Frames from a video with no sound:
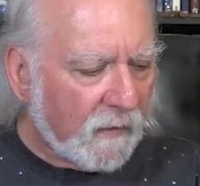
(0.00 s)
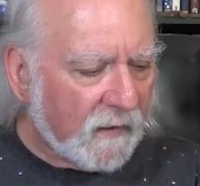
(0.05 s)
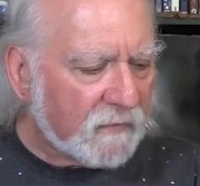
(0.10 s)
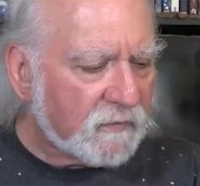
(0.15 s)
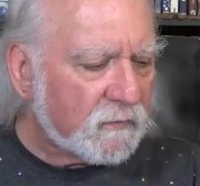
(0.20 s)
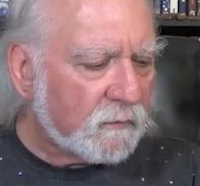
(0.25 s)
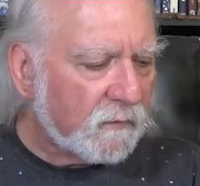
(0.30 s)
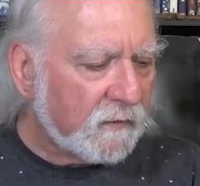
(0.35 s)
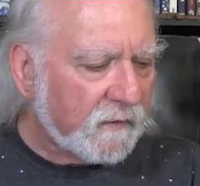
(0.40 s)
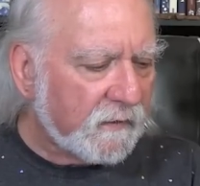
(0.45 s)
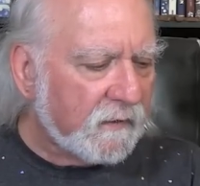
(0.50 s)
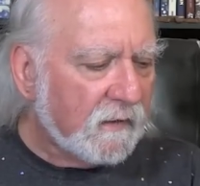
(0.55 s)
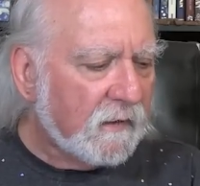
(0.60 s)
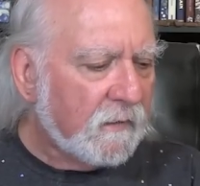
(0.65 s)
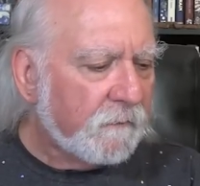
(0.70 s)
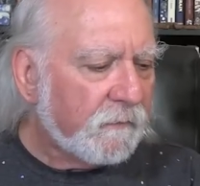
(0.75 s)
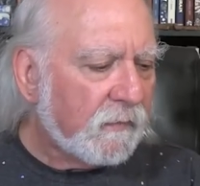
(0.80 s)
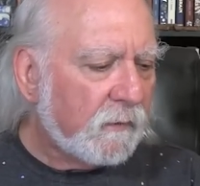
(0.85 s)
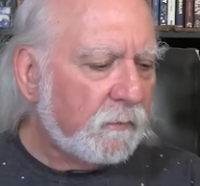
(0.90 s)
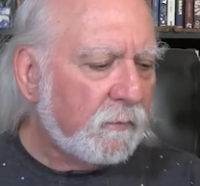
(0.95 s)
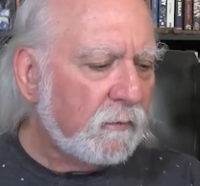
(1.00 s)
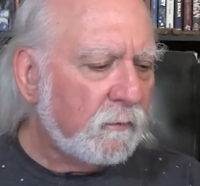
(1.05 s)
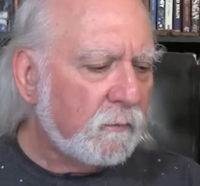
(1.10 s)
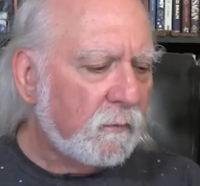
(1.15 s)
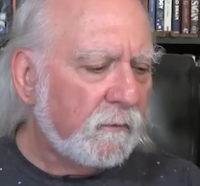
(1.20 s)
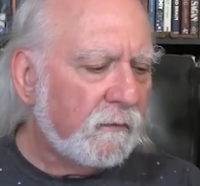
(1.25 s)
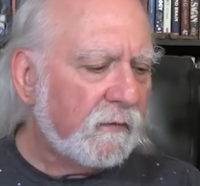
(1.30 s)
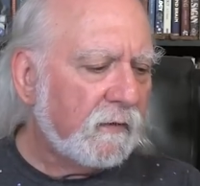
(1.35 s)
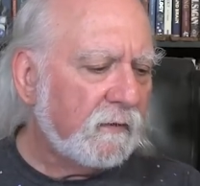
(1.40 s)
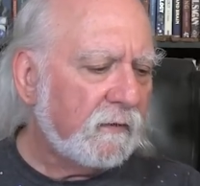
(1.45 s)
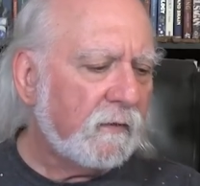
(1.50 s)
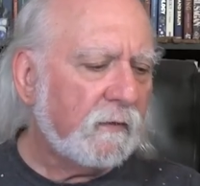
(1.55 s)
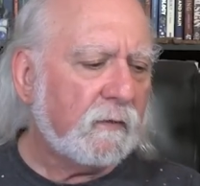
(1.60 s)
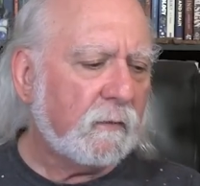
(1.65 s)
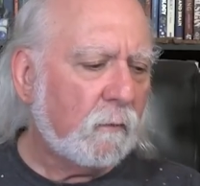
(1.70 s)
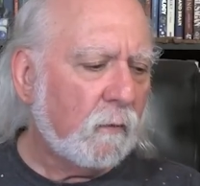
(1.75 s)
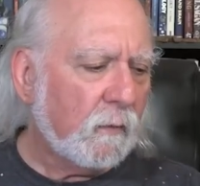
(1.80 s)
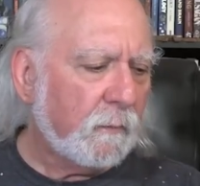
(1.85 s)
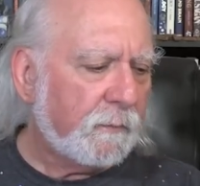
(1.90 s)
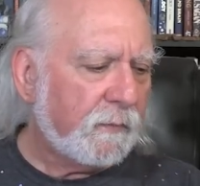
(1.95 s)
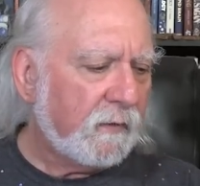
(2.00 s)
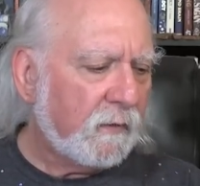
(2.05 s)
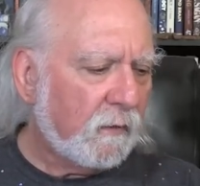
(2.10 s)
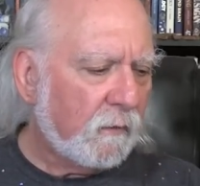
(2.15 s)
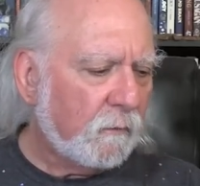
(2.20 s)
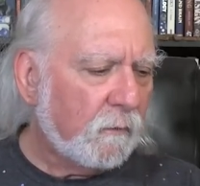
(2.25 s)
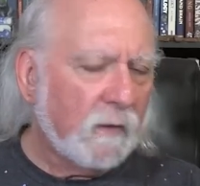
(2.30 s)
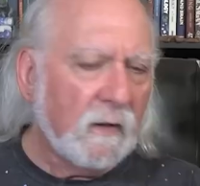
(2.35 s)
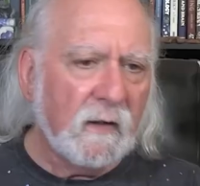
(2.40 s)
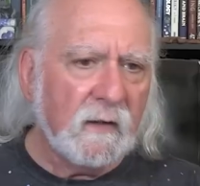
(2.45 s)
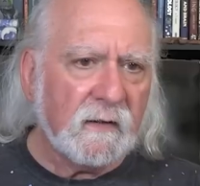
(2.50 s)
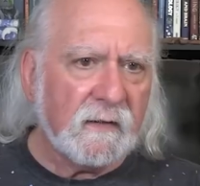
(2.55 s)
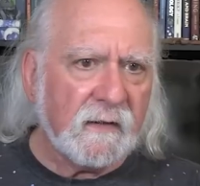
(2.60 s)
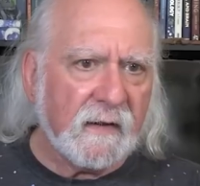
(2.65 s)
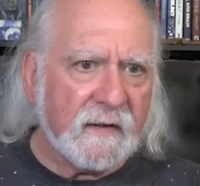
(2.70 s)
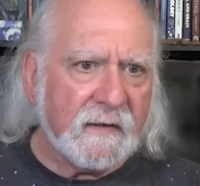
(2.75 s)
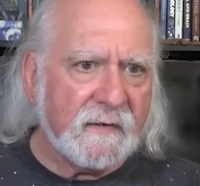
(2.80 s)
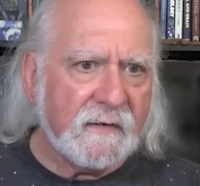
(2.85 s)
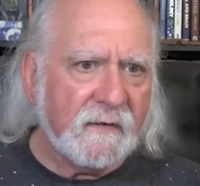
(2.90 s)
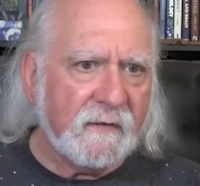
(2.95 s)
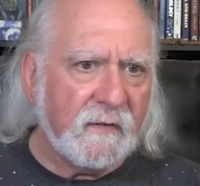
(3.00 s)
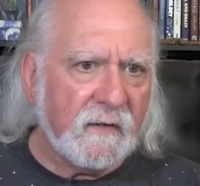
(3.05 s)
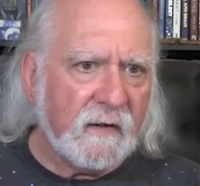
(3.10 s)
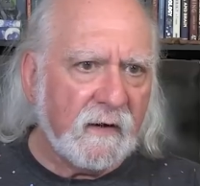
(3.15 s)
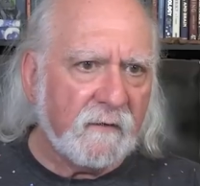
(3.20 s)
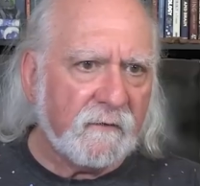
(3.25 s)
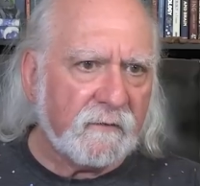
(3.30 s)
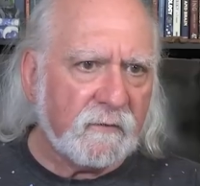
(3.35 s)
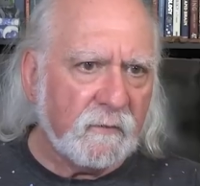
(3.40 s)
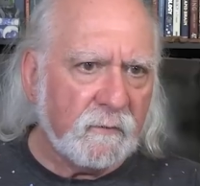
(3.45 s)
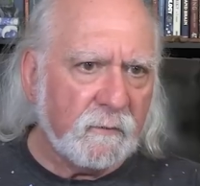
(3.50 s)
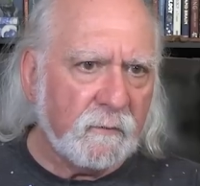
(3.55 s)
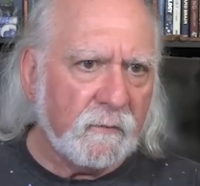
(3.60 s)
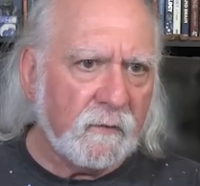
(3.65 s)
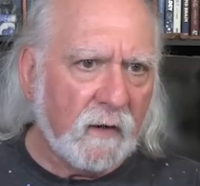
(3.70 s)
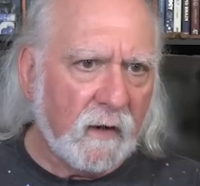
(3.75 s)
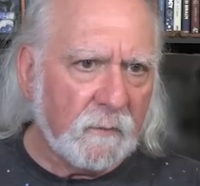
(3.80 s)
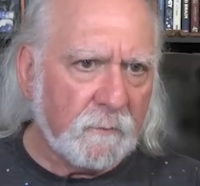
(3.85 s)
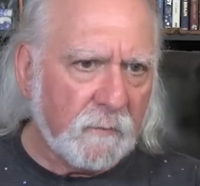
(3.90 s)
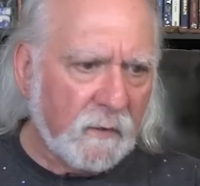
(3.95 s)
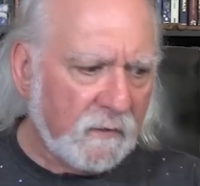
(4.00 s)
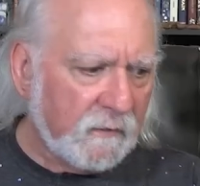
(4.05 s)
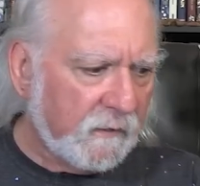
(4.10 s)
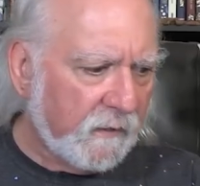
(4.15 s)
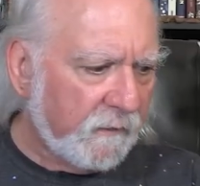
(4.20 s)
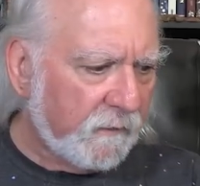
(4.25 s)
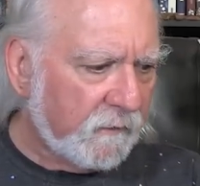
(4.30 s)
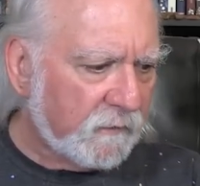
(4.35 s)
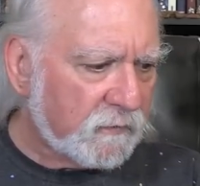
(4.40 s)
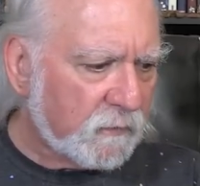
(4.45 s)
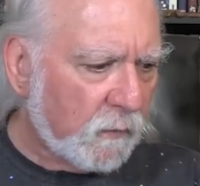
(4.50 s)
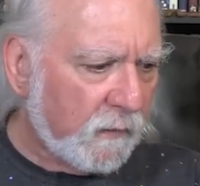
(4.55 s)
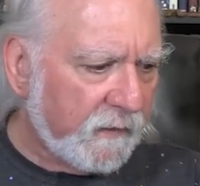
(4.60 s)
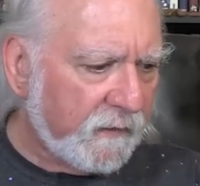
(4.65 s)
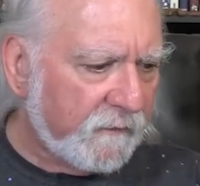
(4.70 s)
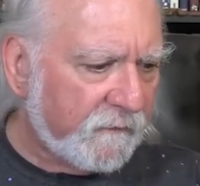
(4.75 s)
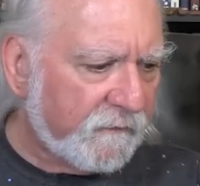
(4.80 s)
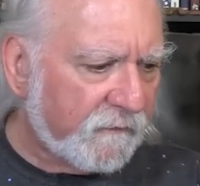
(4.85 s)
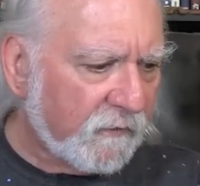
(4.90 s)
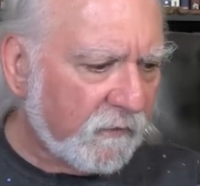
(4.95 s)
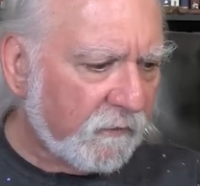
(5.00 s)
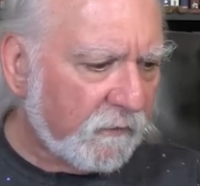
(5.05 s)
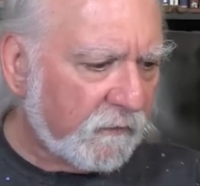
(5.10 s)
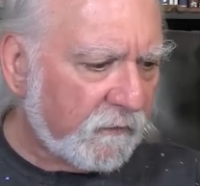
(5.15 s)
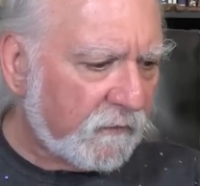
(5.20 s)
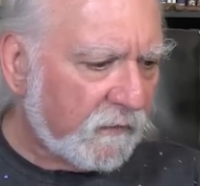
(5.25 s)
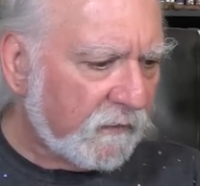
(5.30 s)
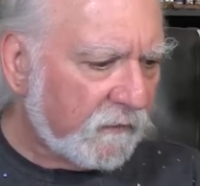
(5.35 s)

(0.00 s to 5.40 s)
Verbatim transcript: Actually, the moon moves into Scorpio late in the afternoon on Monday, the 21st.